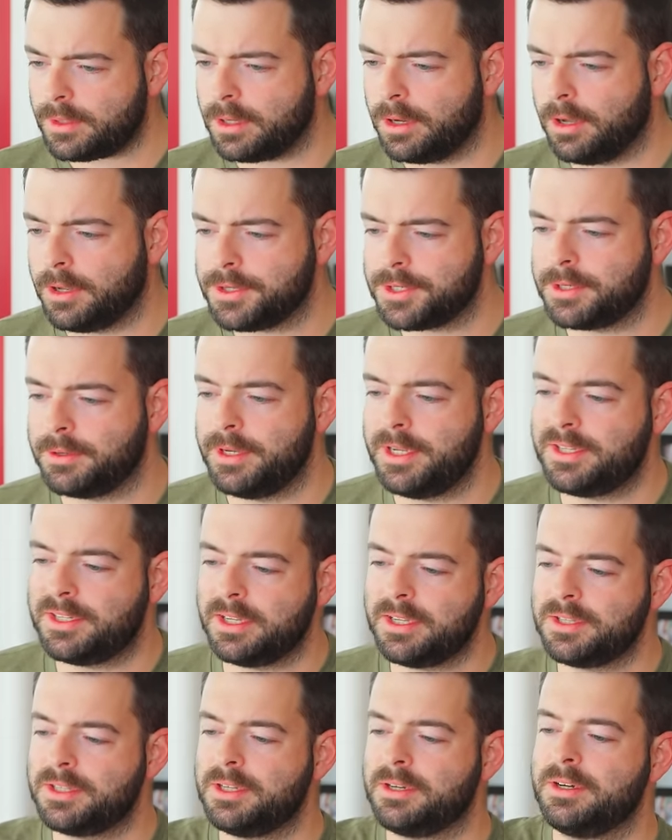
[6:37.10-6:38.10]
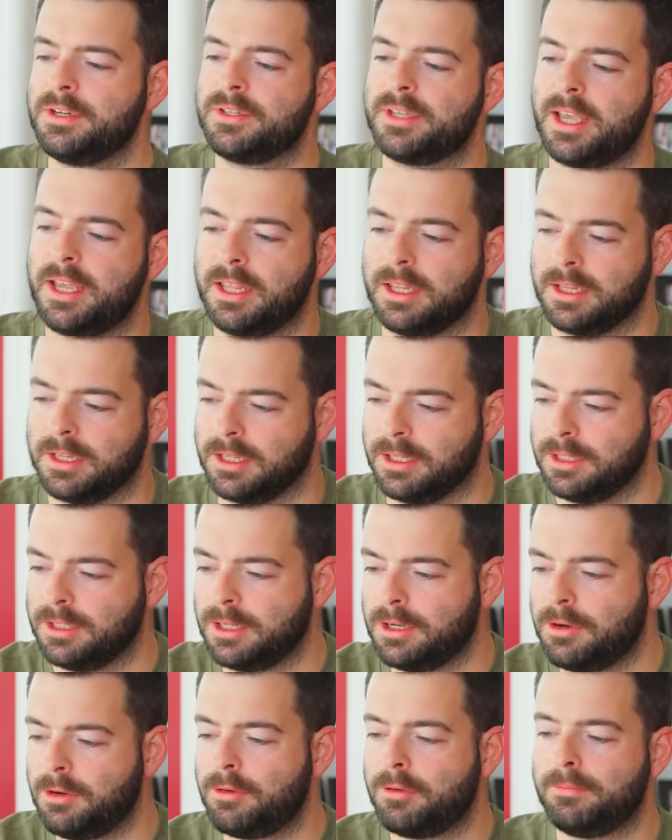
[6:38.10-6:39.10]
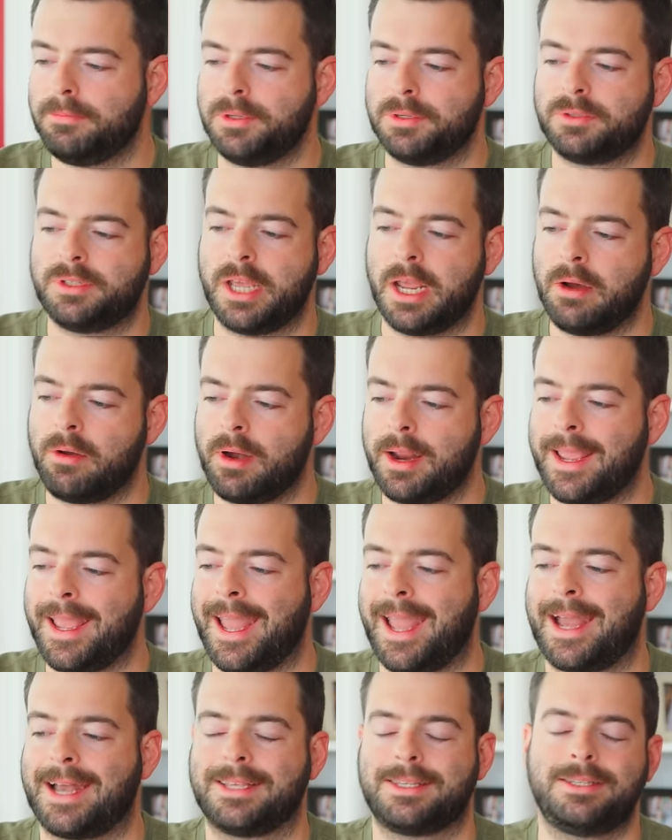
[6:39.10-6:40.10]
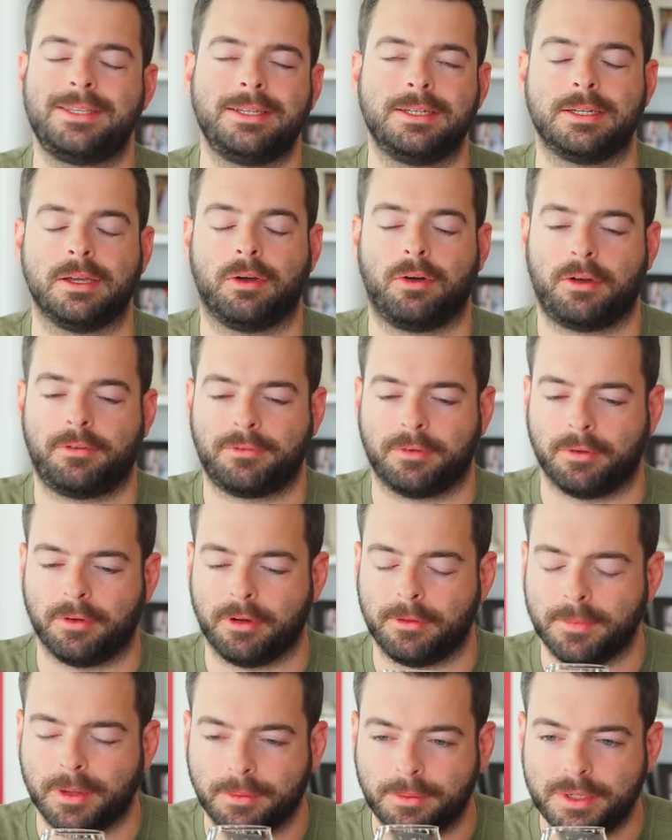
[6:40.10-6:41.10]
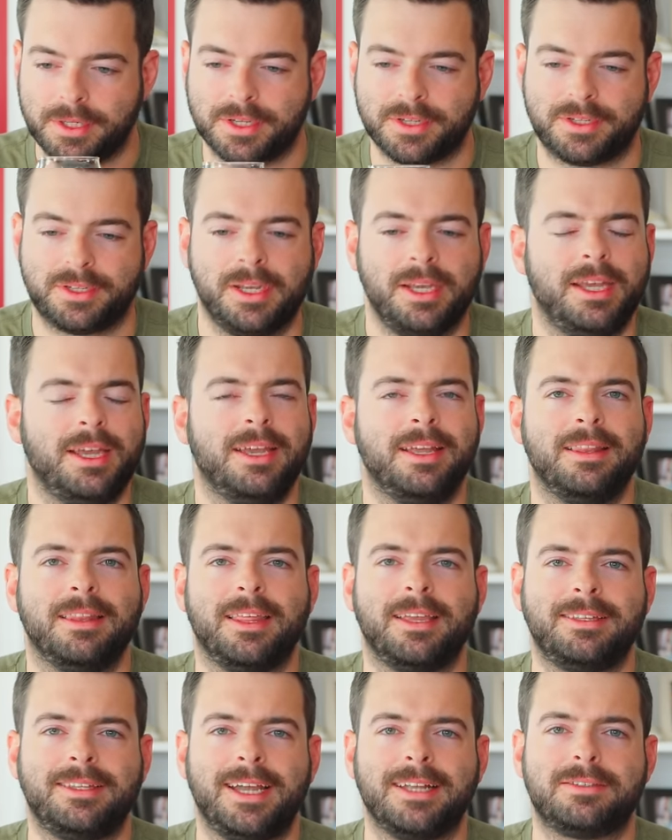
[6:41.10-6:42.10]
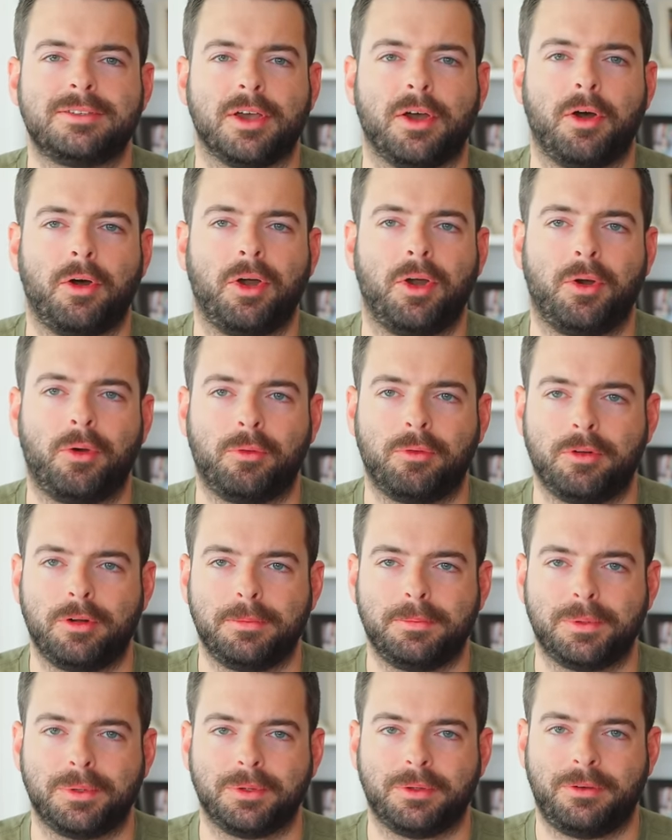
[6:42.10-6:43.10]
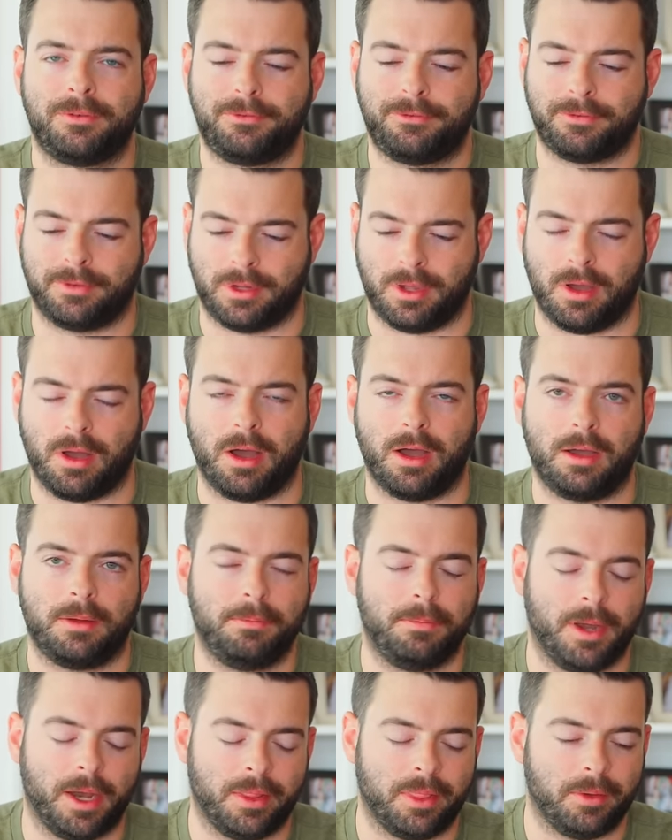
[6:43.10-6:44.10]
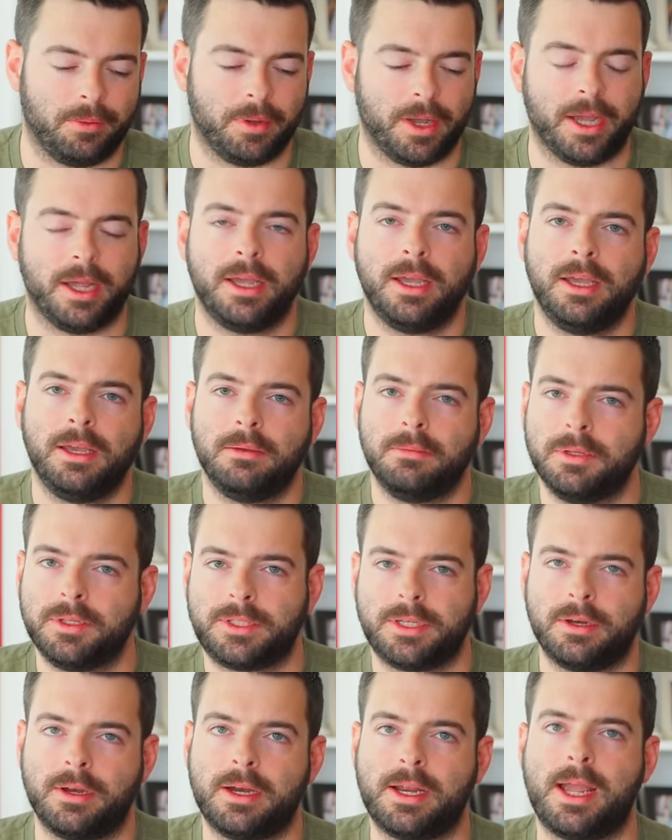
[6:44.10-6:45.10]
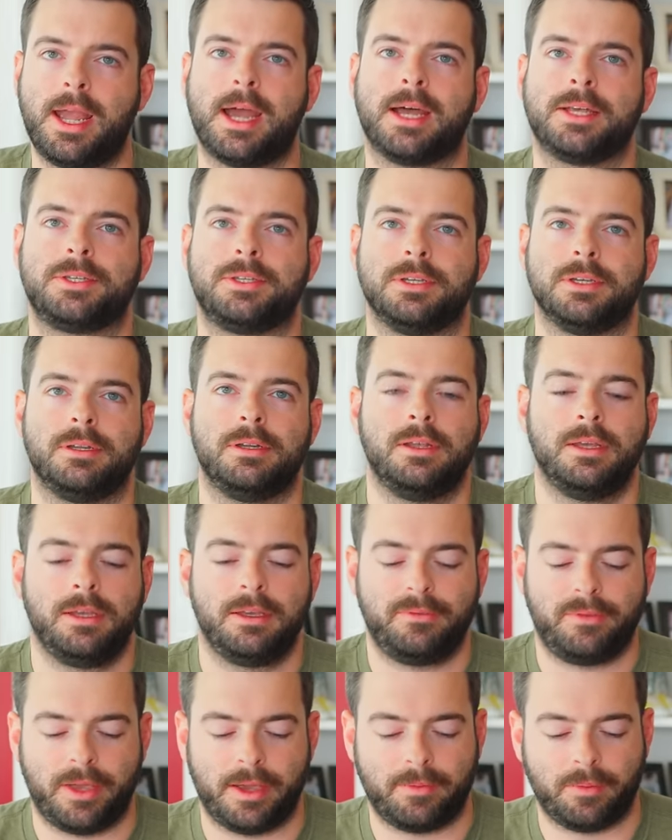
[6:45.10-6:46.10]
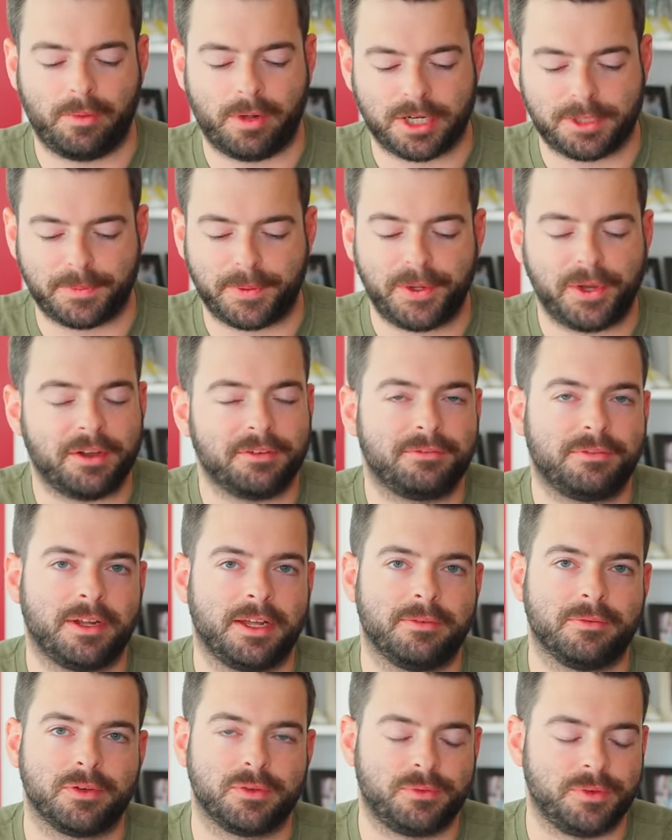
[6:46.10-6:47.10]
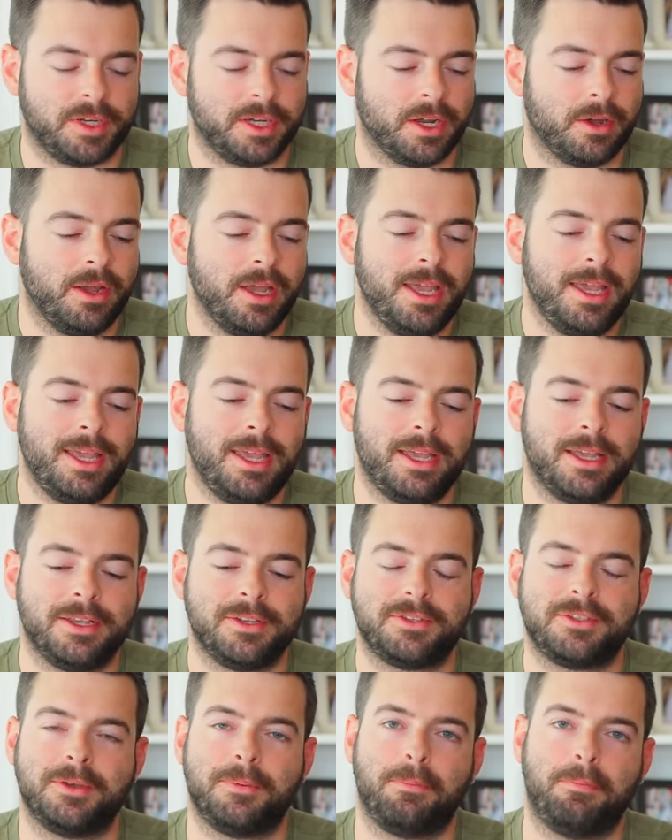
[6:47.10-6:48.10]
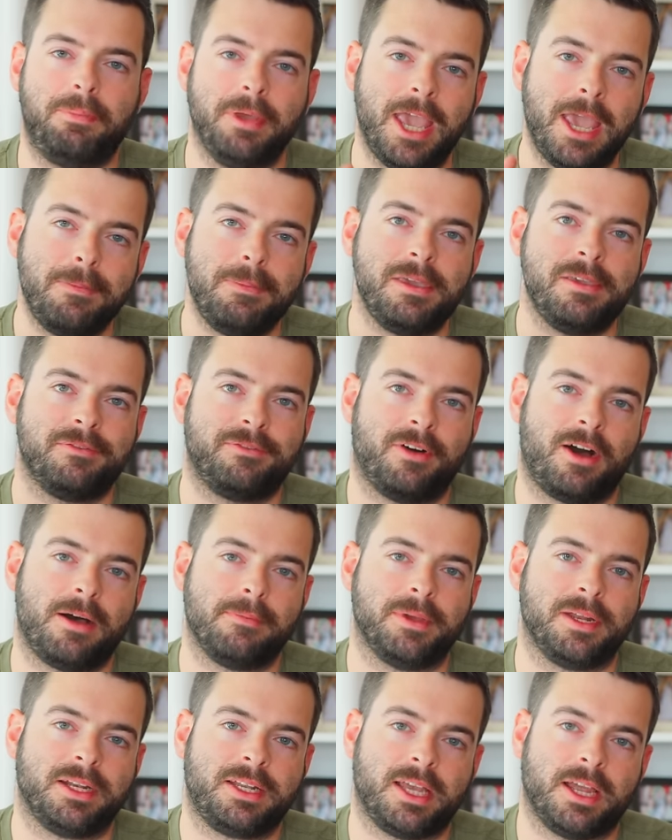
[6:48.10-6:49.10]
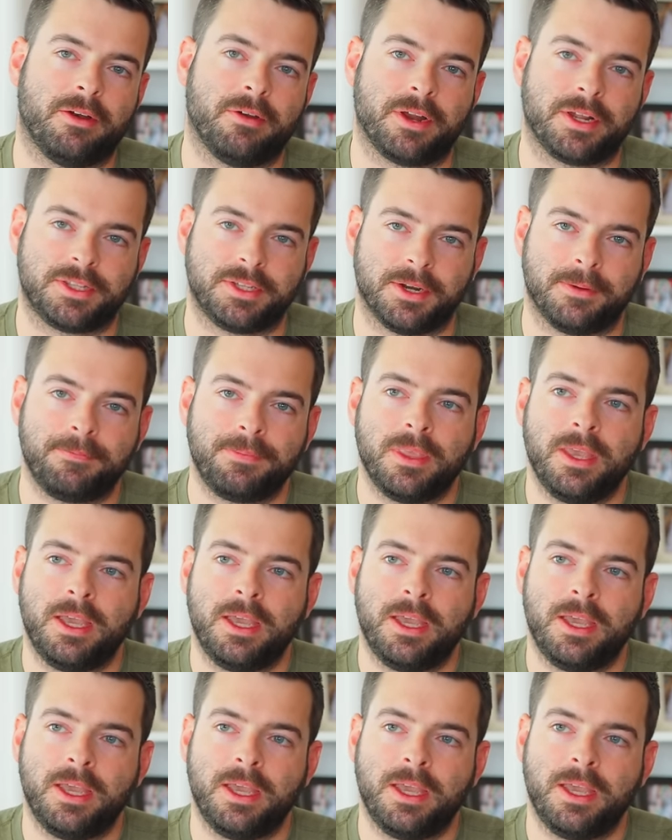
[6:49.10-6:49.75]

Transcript: Also, he says there is a low butyric acid off aroma, which is like, that's a horrible flaw, by the way. Butyric acid, if you haven't watched my off flavors video, is the baby vomit character.